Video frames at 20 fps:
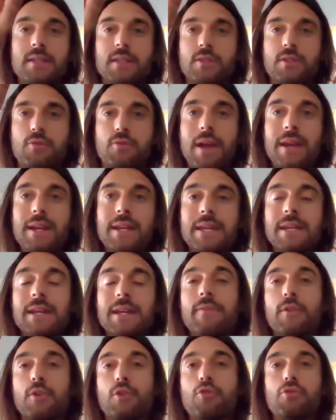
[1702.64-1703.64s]
as gradient,
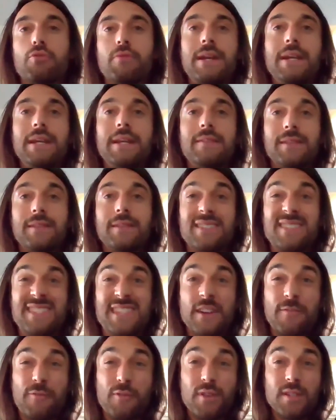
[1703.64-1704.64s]
and they're creating this
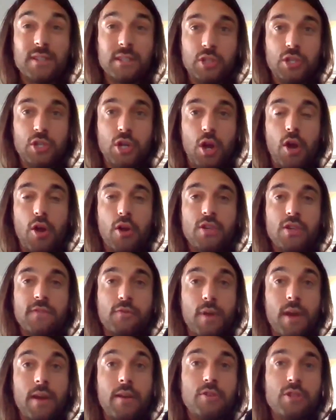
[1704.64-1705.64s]
difference in charge
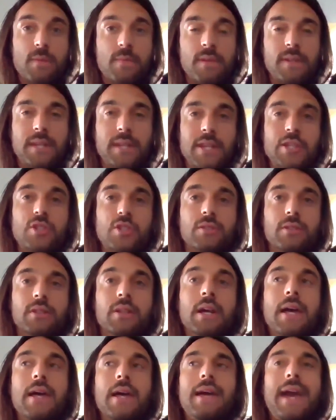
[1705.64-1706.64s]
for energy potential.
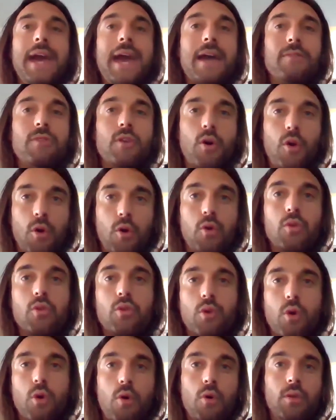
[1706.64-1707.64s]
And the whole
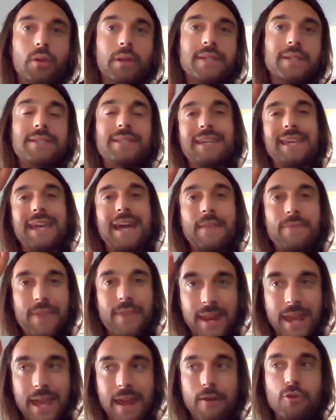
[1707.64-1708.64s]
goal is to get
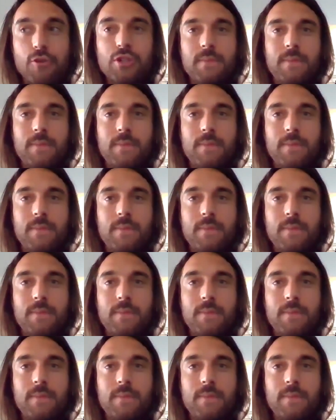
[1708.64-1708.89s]
that energy